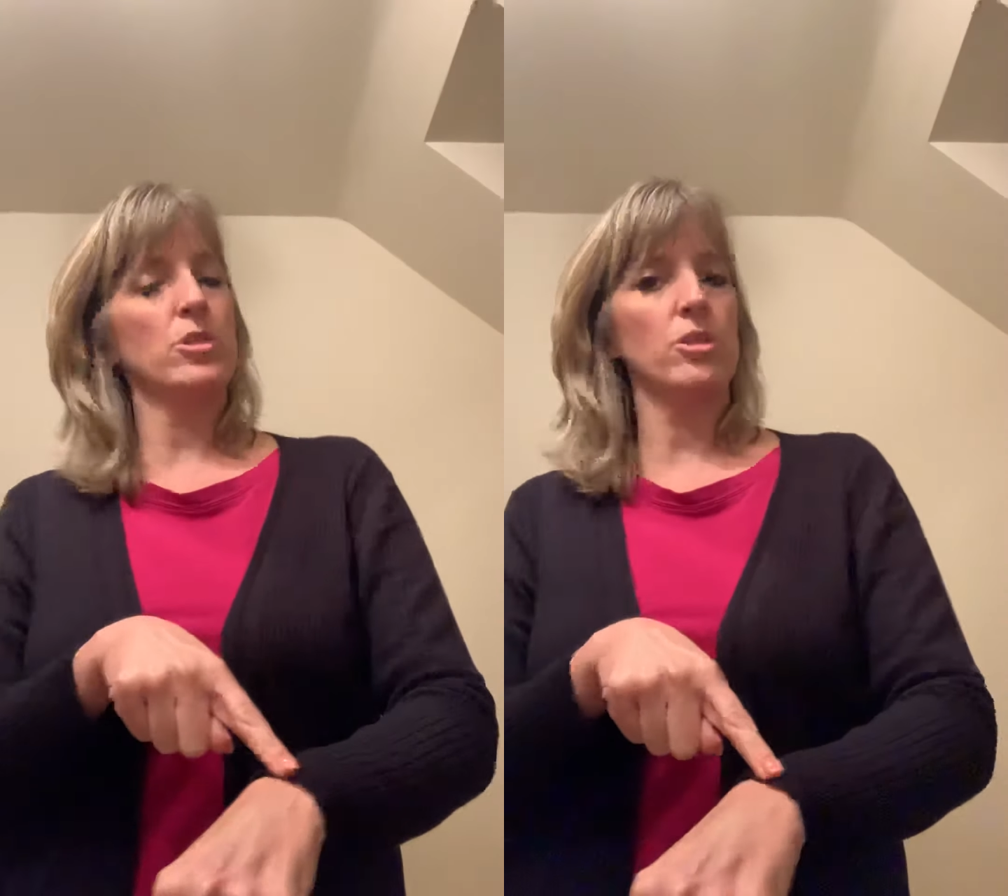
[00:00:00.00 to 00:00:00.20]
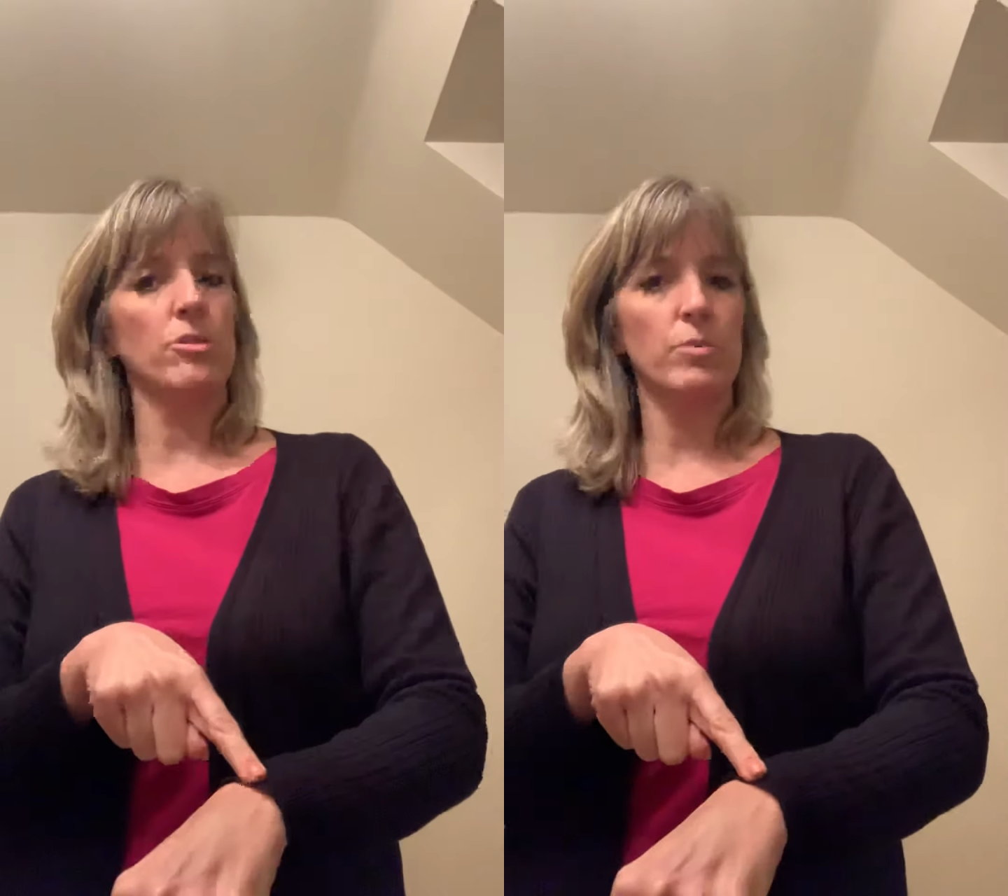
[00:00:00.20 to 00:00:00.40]

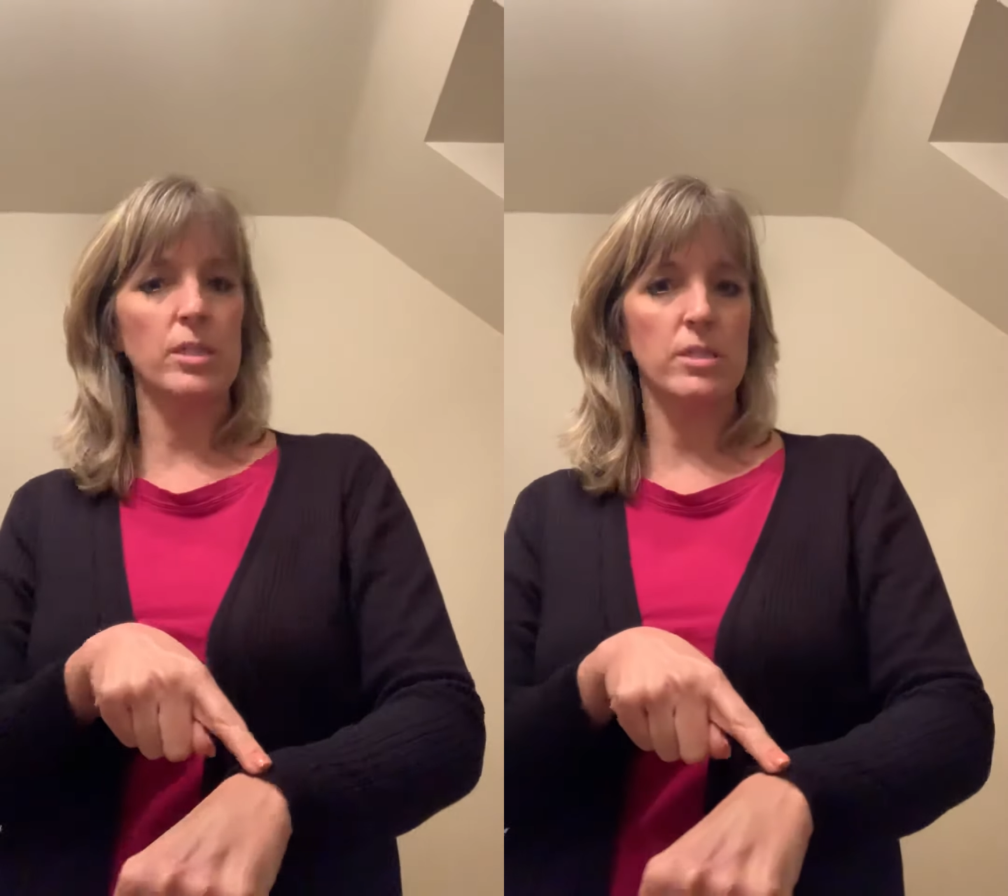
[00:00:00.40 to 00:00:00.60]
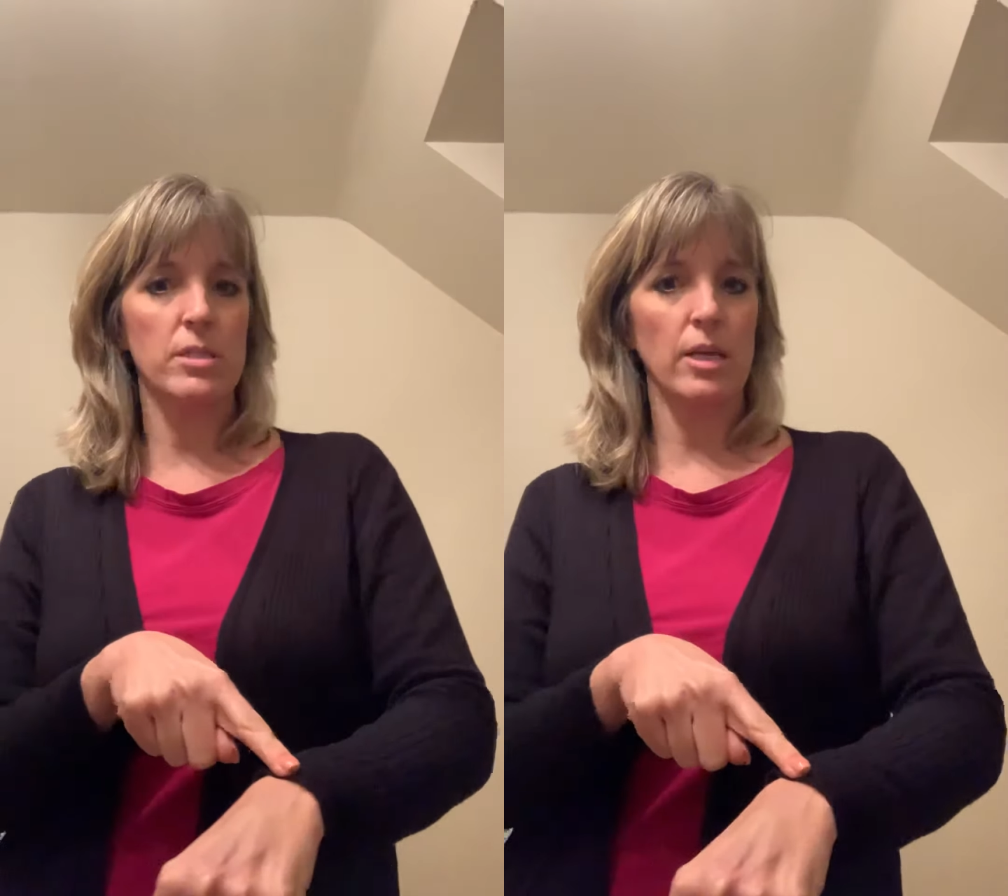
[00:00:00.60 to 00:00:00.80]
to your
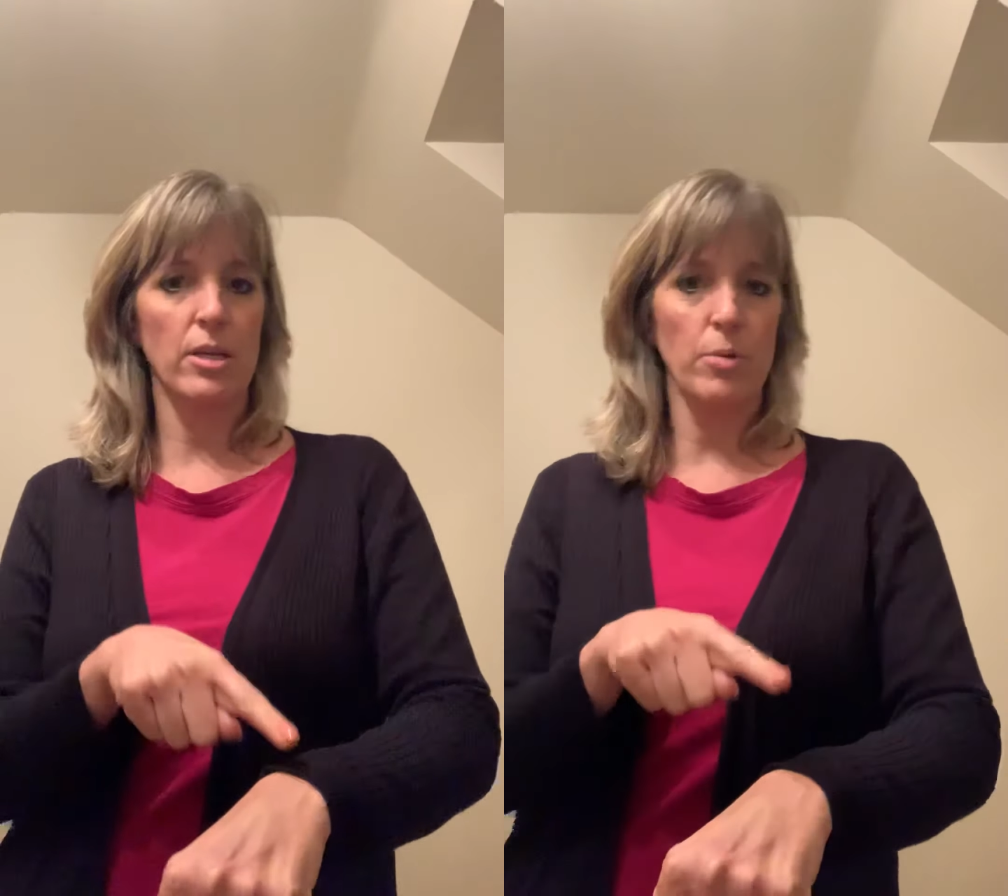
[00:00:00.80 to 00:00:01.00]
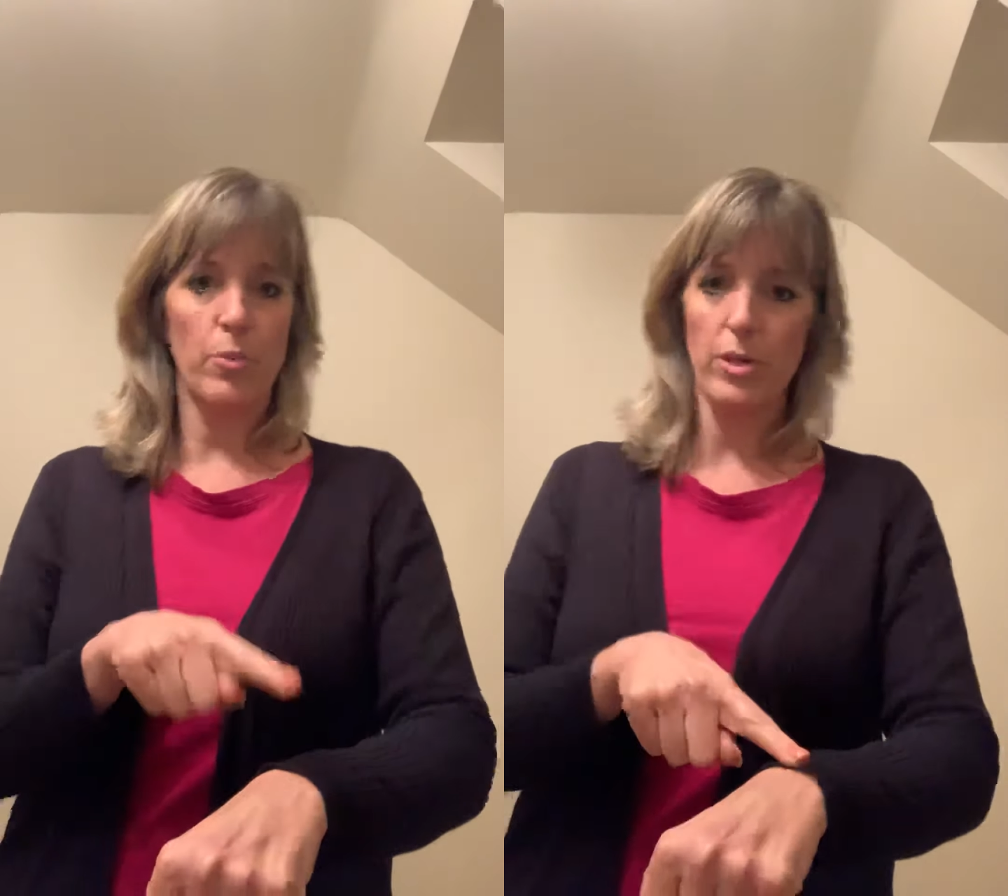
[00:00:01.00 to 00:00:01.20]
wrist like
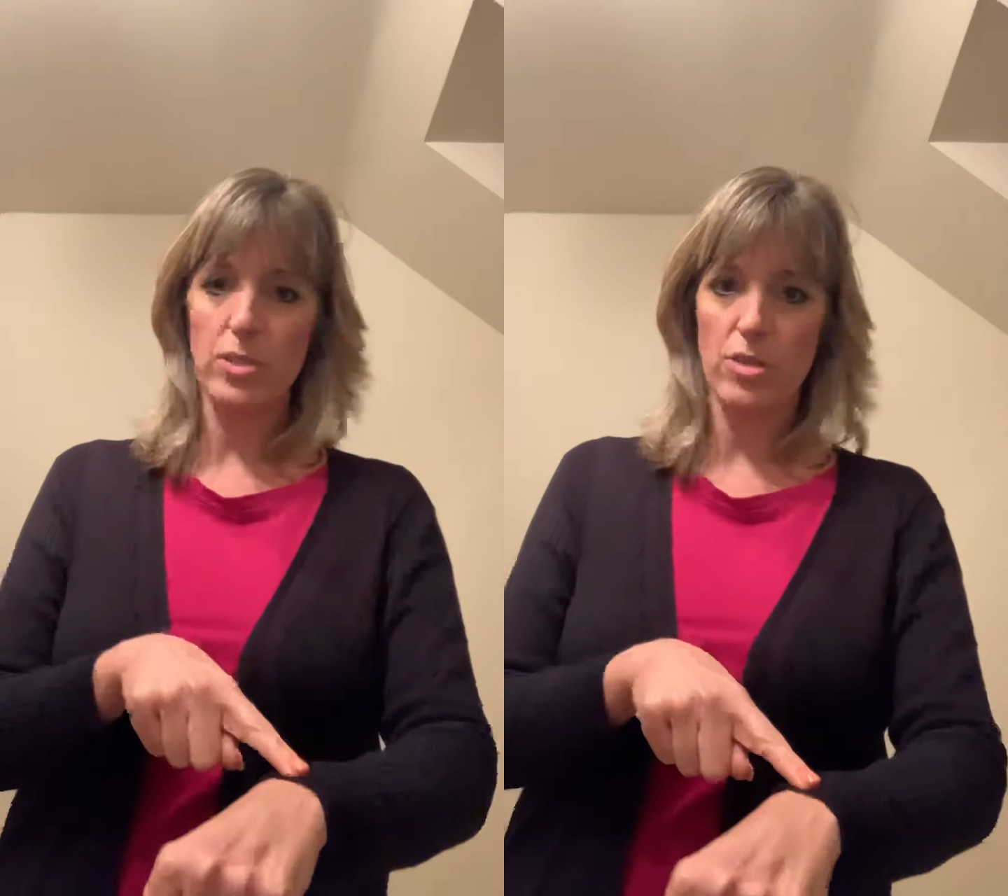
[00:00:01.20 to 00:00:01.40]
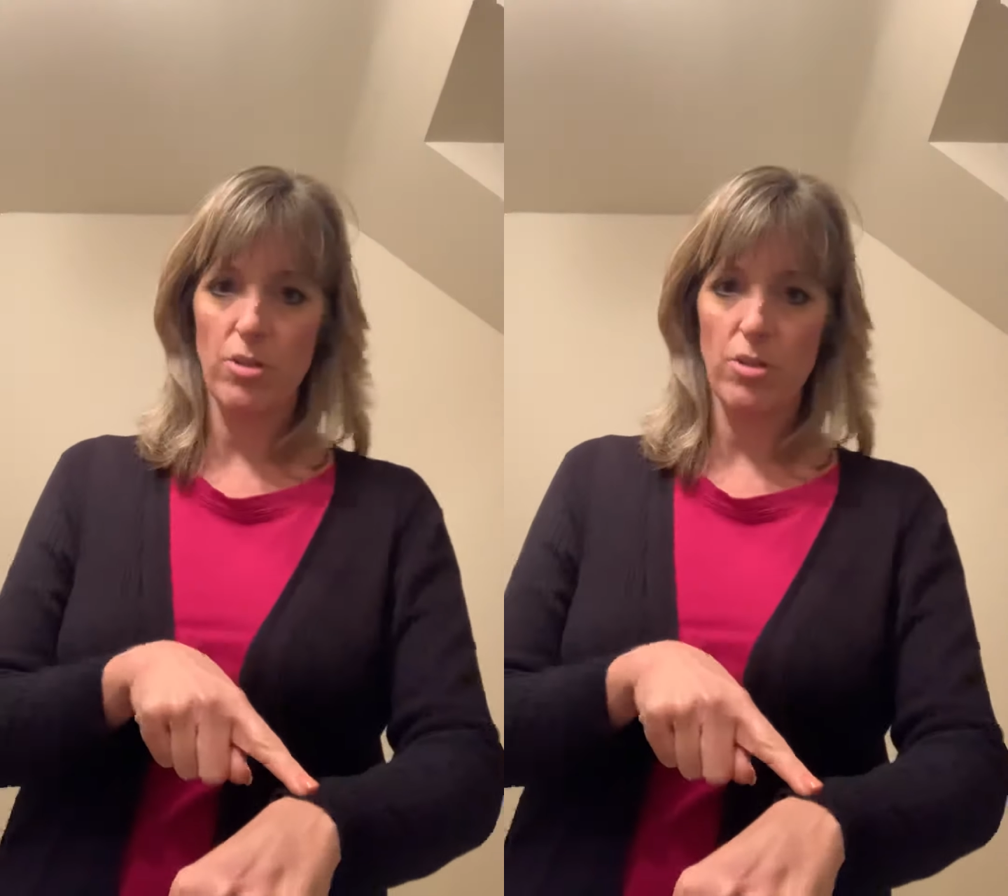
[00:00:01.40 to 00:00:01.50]
you're pointing to